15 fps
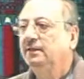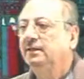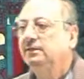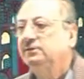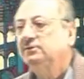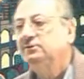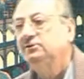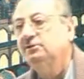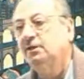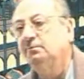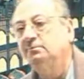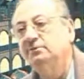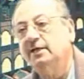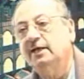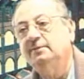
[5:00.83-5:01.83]

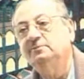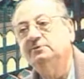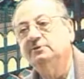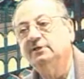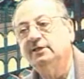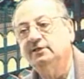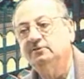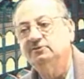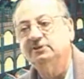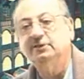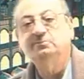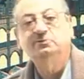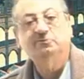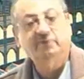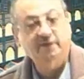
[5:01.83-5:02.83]
sometimes it
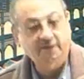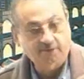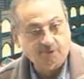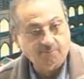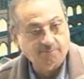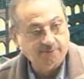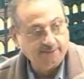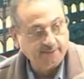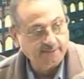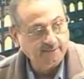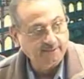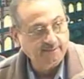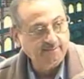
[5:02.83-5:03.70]
seems very complicated.